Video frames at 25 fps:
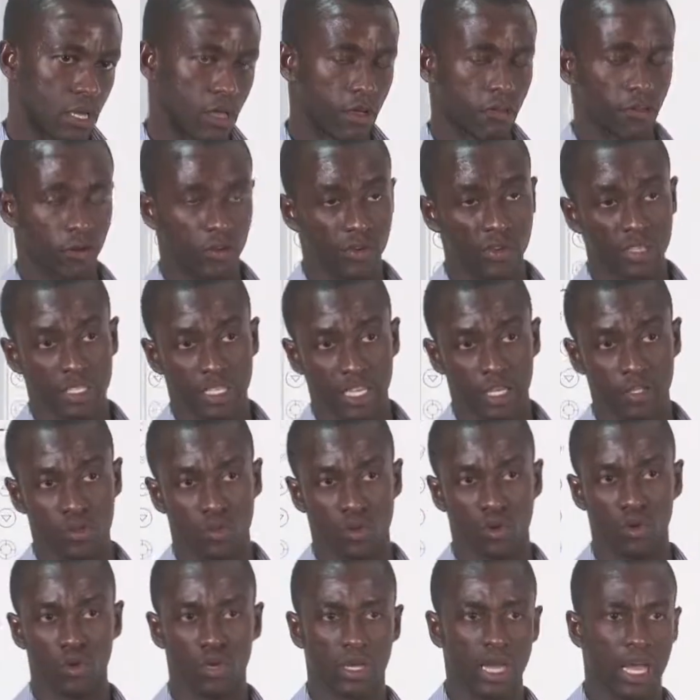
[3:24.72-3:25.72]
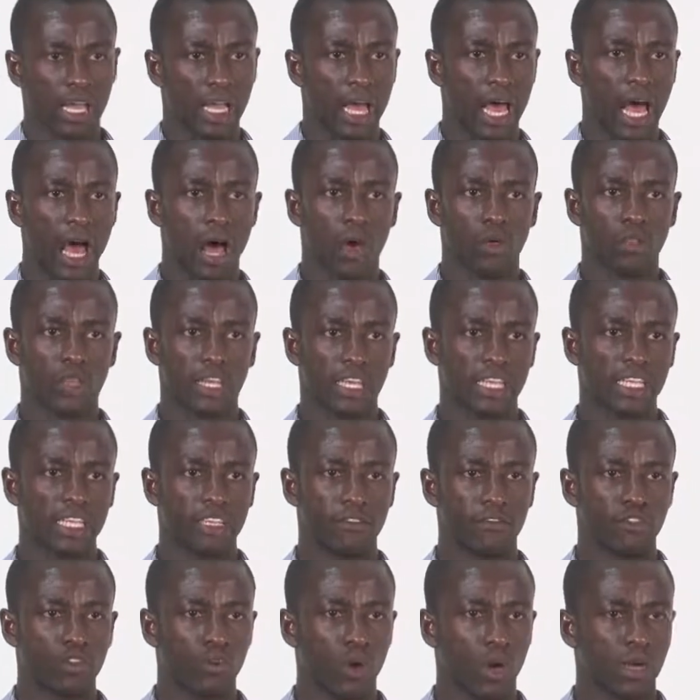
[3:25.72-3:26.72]
For instance, we look at how the
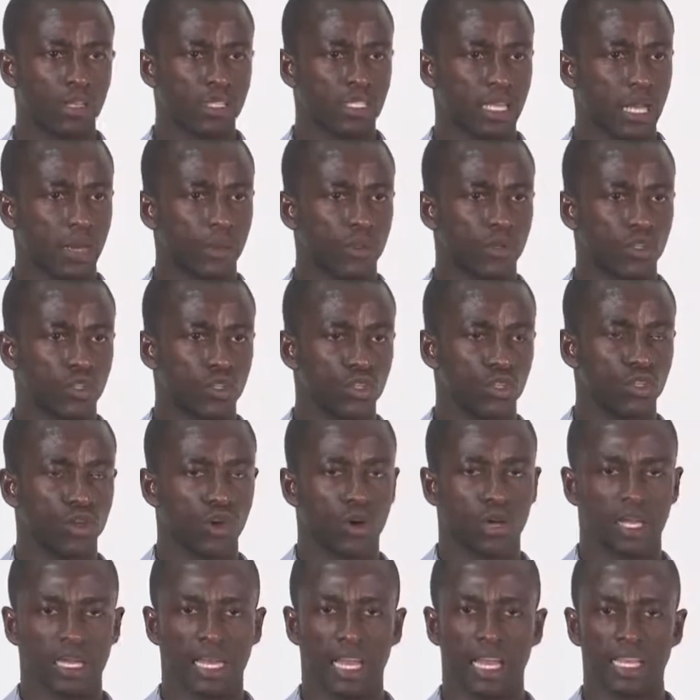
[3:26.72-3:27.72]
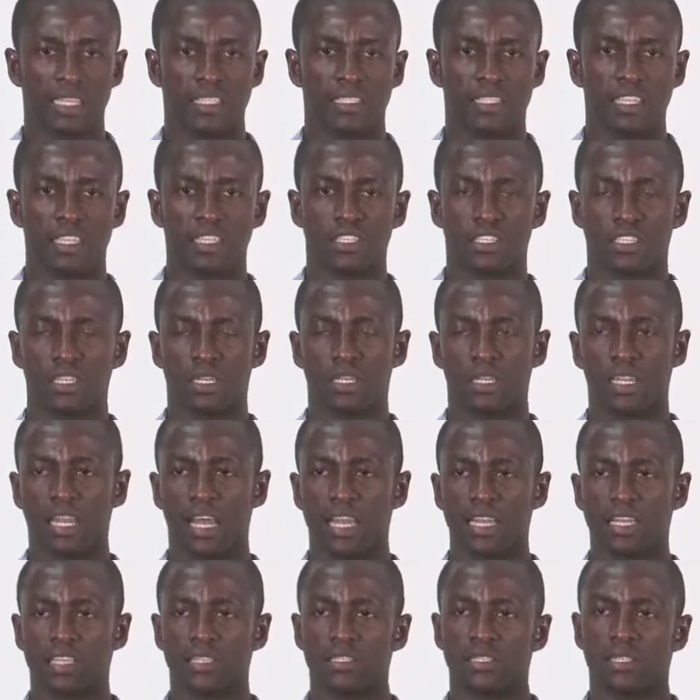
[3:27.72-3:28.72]
individuals come into the organization,
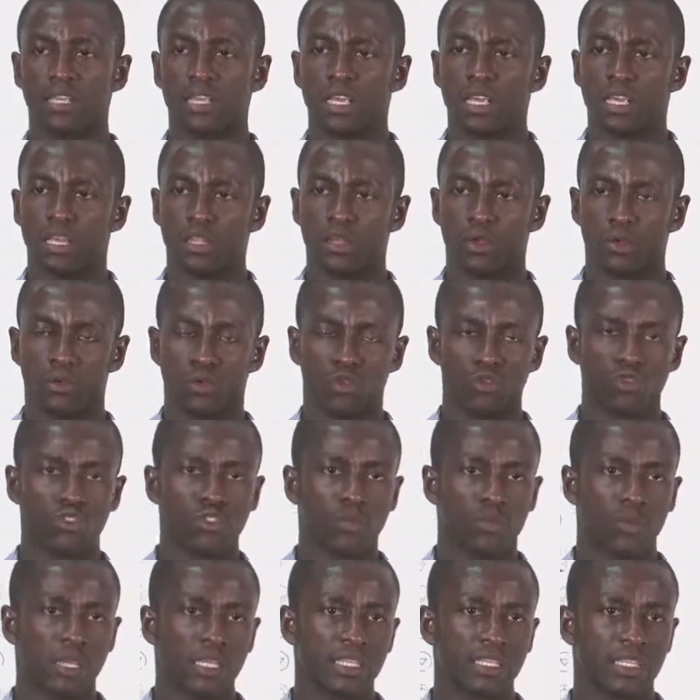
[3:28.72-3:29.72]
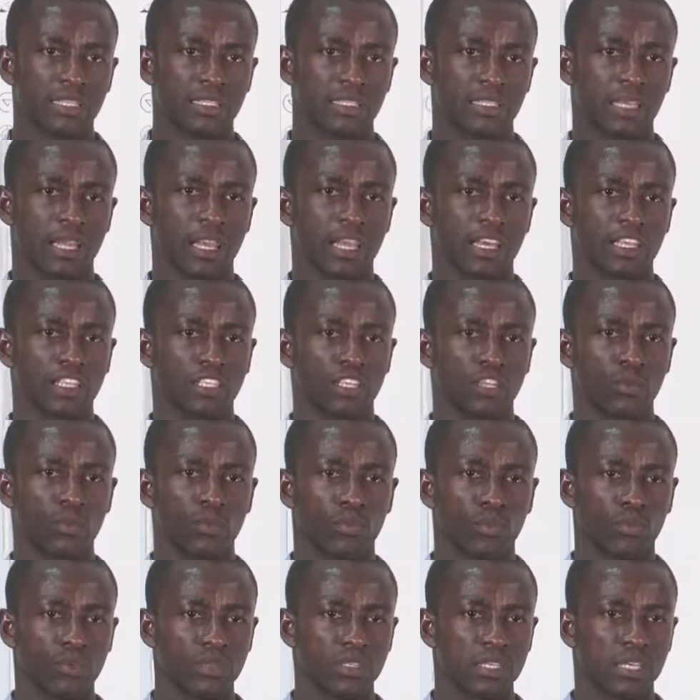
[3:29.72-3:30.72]
that is the recruitment and selection
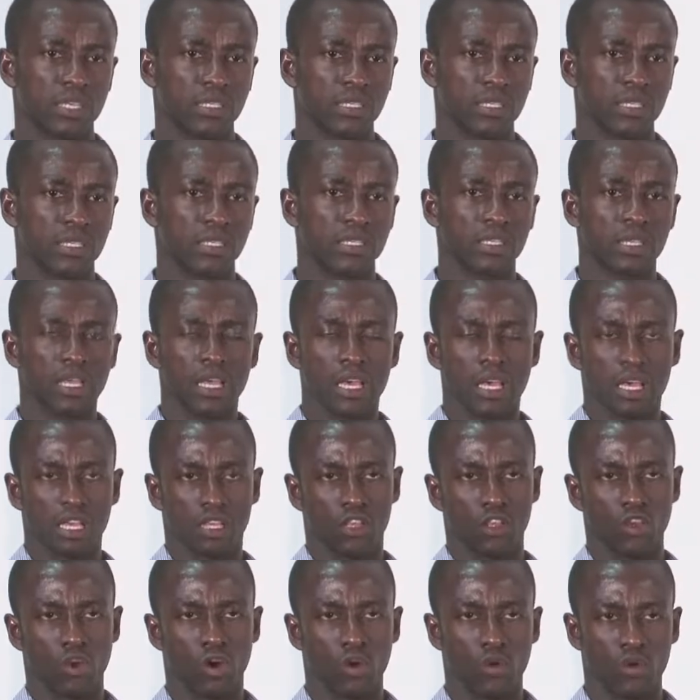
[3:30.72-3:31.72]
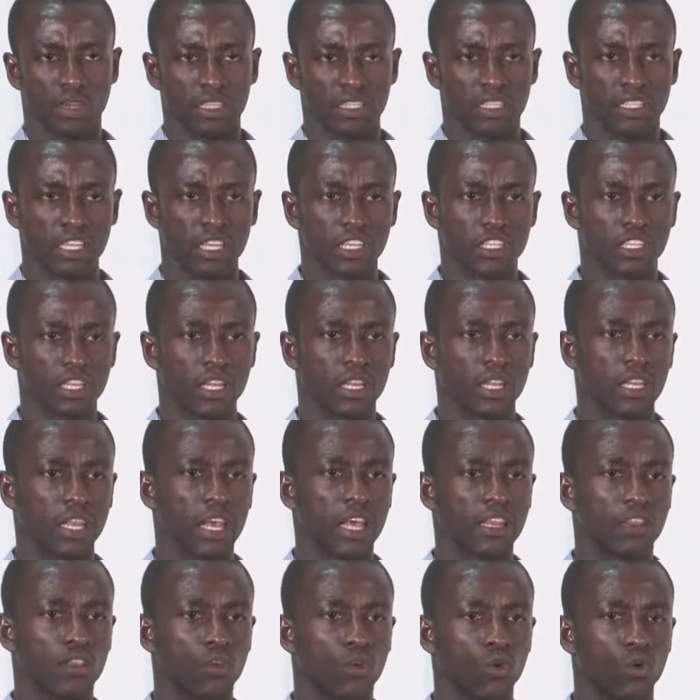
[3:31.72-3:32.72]
processes, the orientation
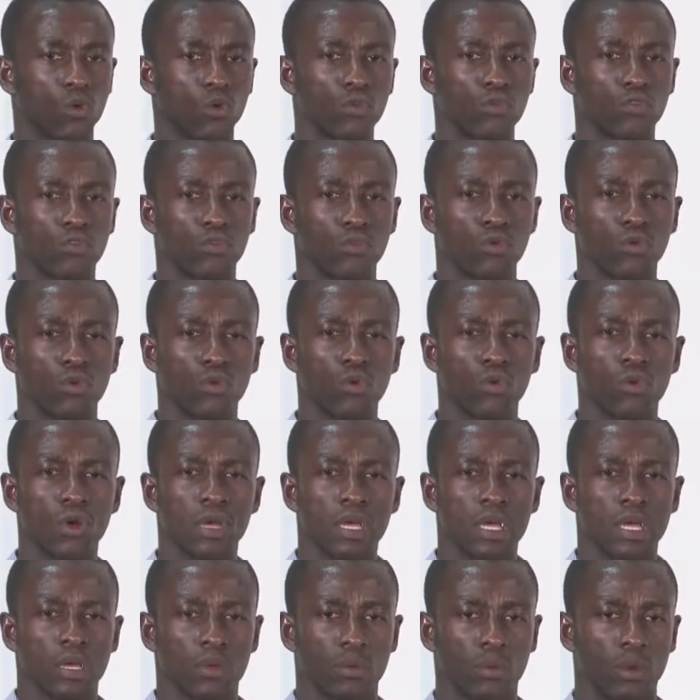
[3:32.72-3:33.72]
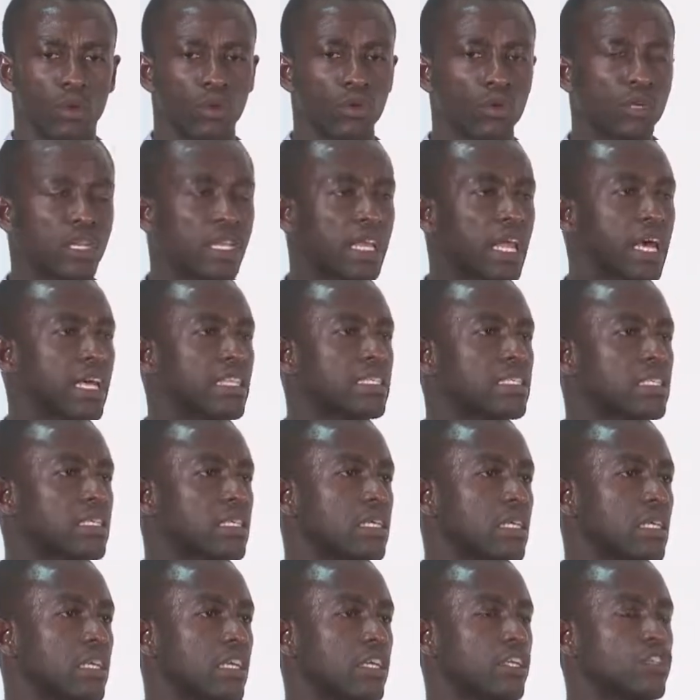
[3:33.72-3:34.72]
that they go through. We're looking at
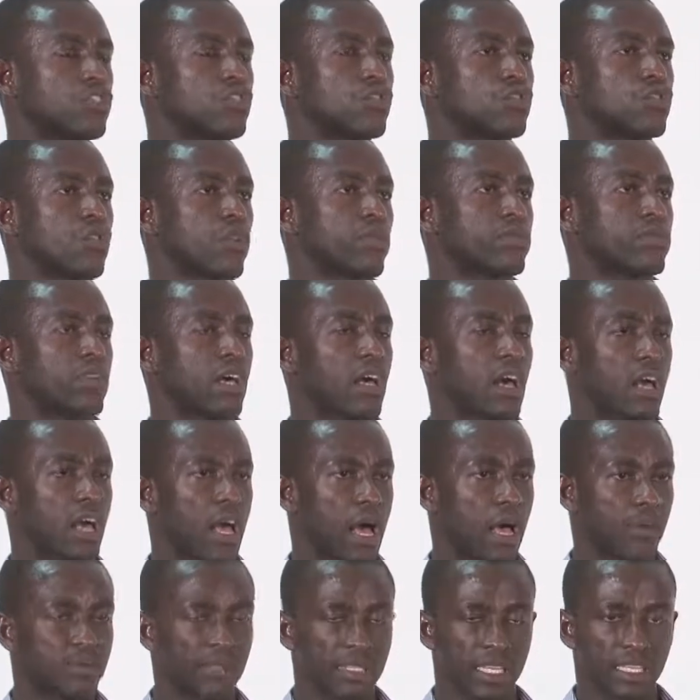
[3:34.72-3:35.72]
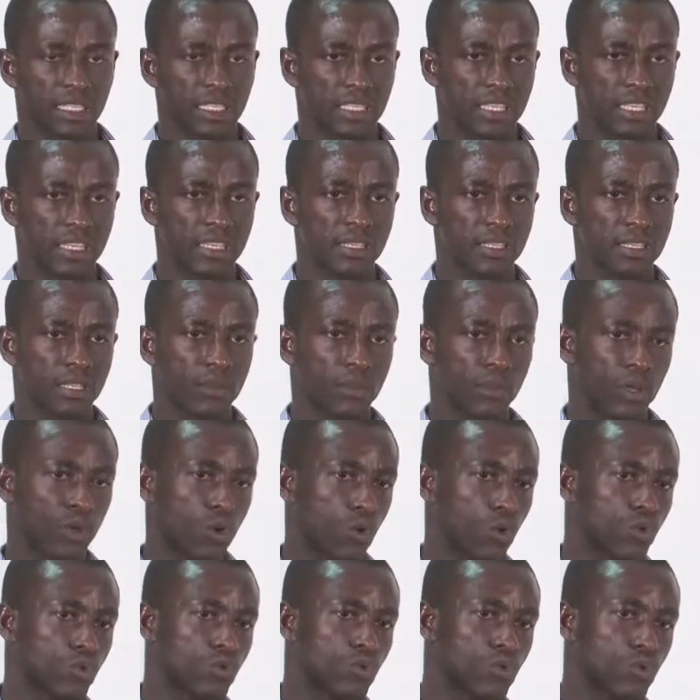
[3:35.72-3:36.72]
issues of absenteeism and
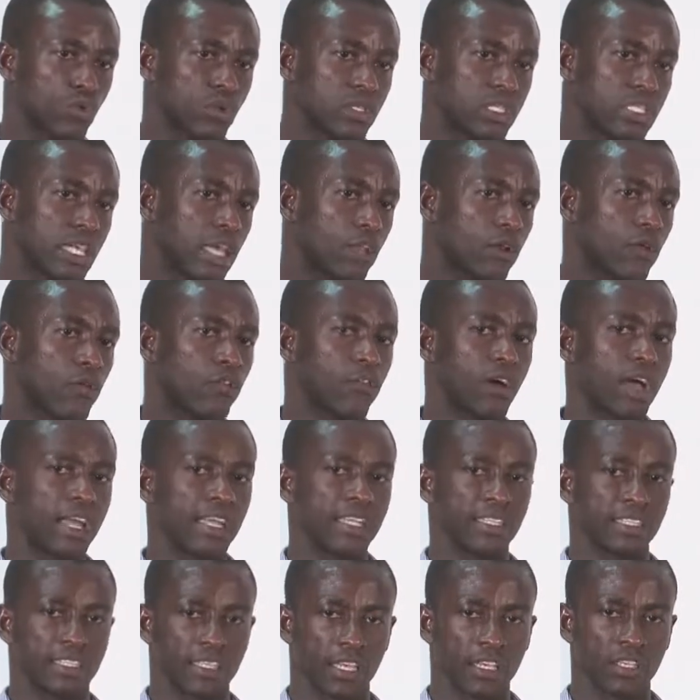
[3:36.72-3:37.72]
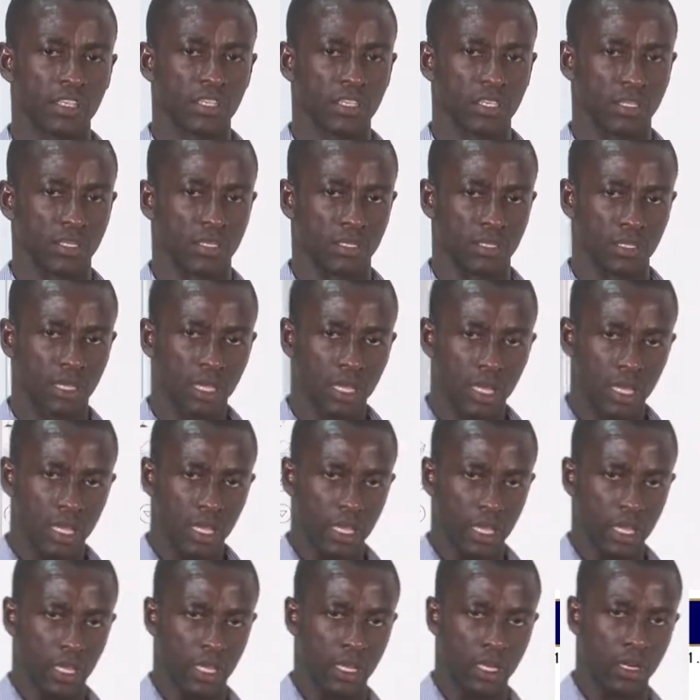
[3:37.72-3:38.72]
also turnover intentions
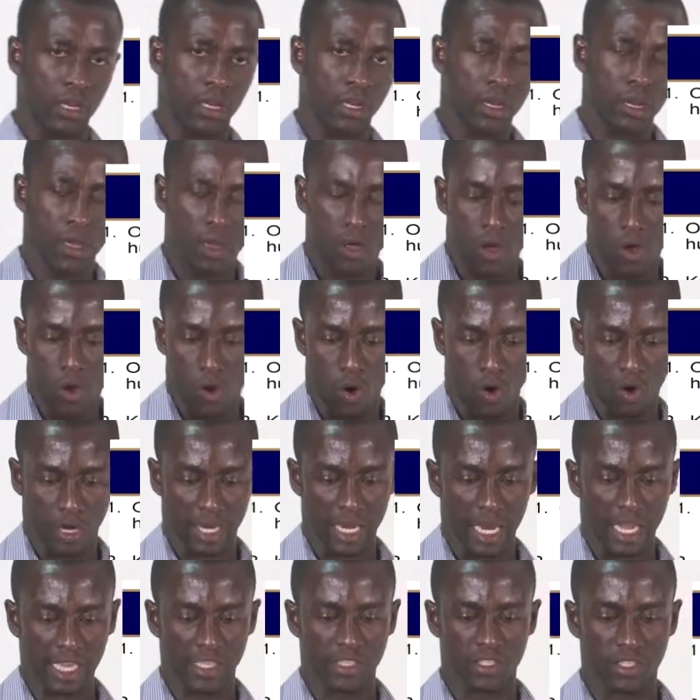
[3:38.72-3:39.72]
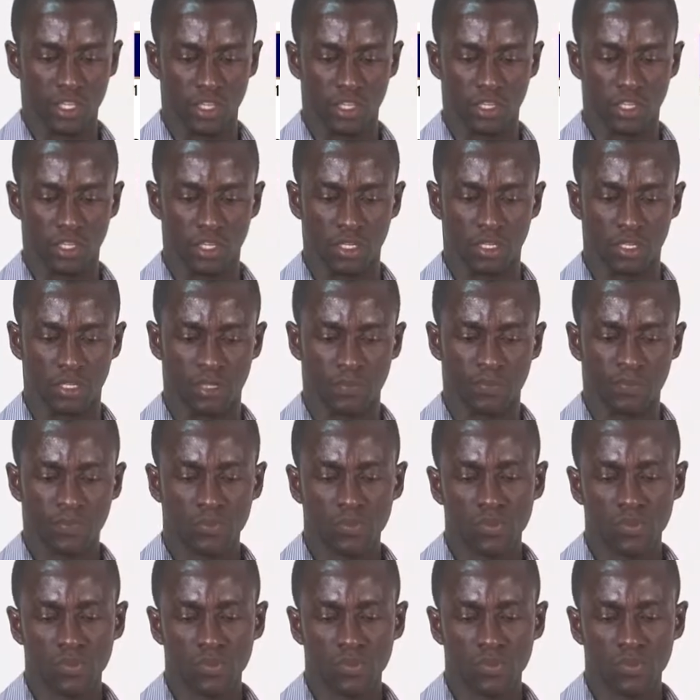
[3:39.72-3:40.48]
in organizations.